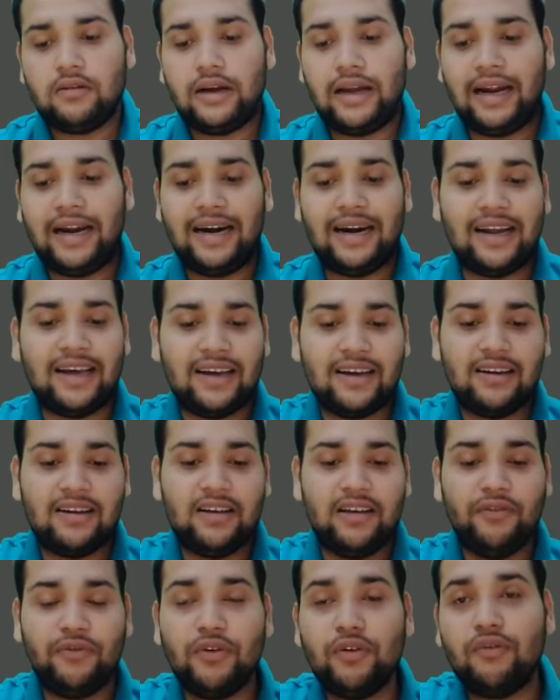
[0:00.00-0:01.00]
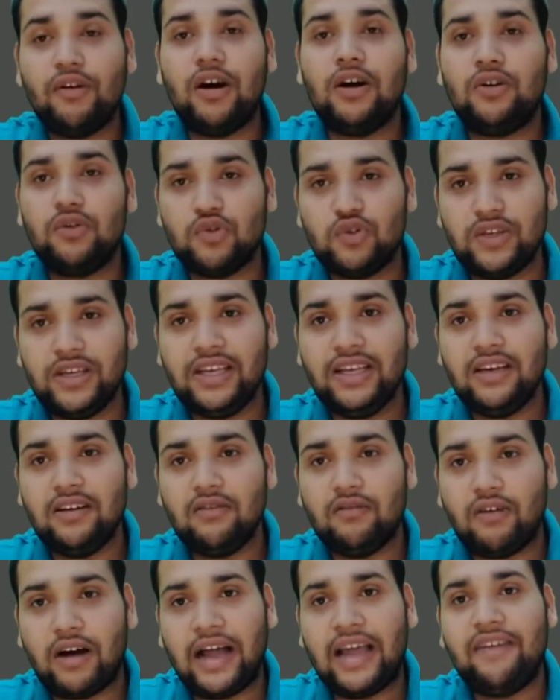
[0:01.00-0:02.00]
And if you want to
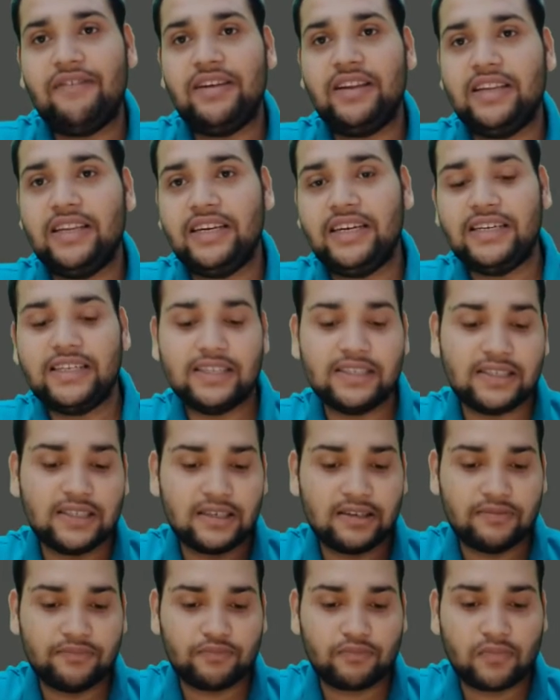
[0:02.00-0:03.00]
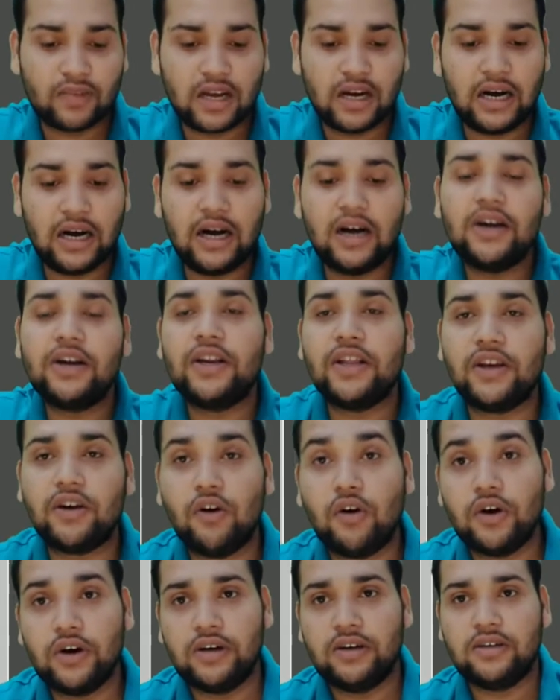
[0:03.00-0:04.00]
see why we need
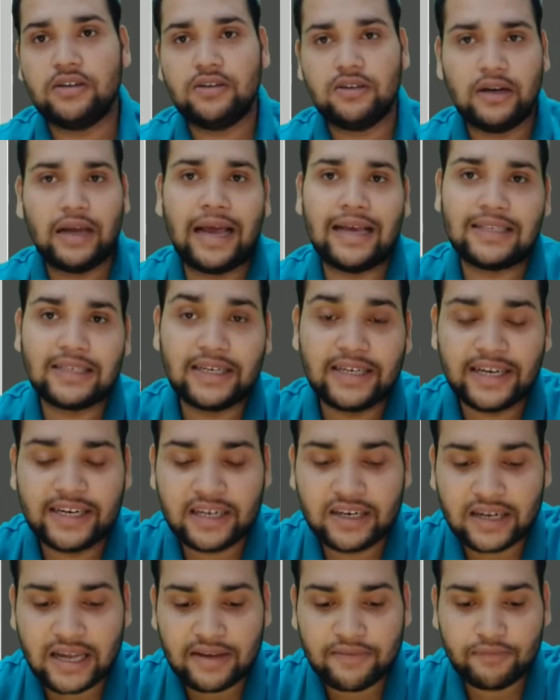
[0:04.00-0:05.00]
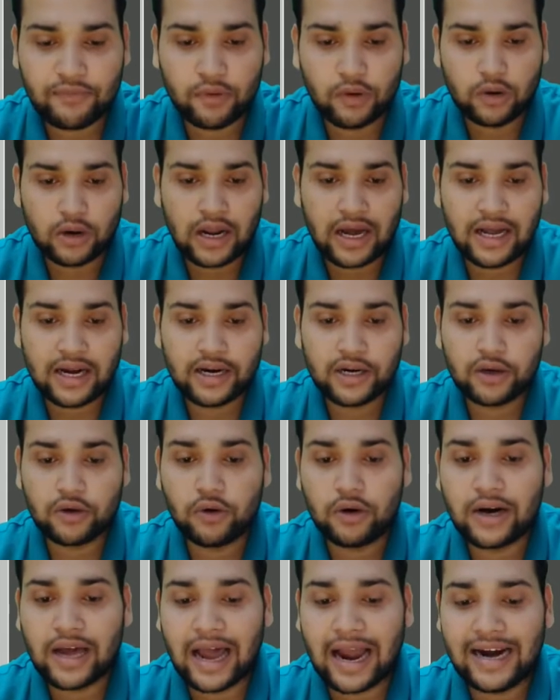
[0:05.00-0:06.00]
record as a data type for our
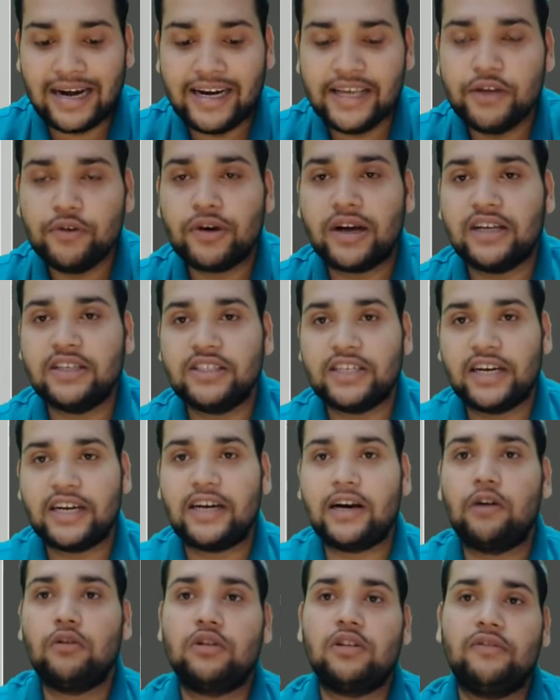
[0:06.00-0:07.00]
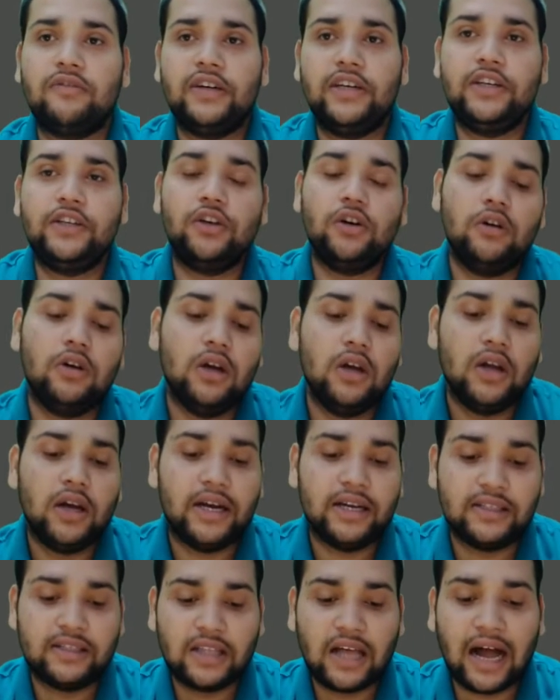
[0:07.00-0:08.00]
record ID, you can check it out the video
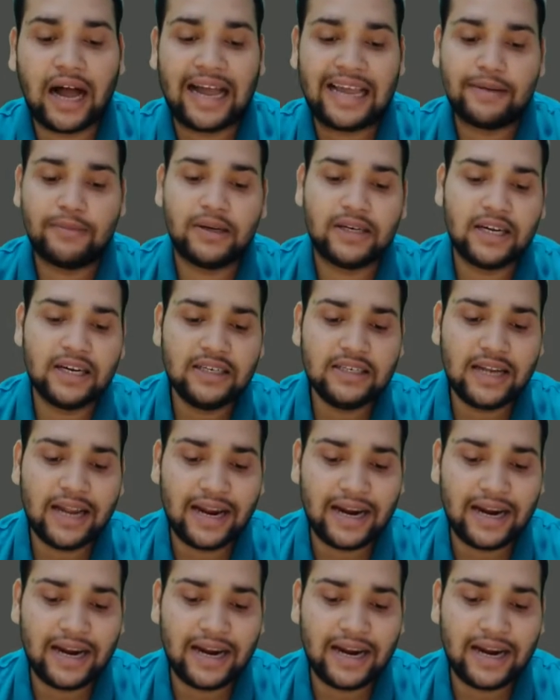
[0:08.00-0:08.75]
in the I button.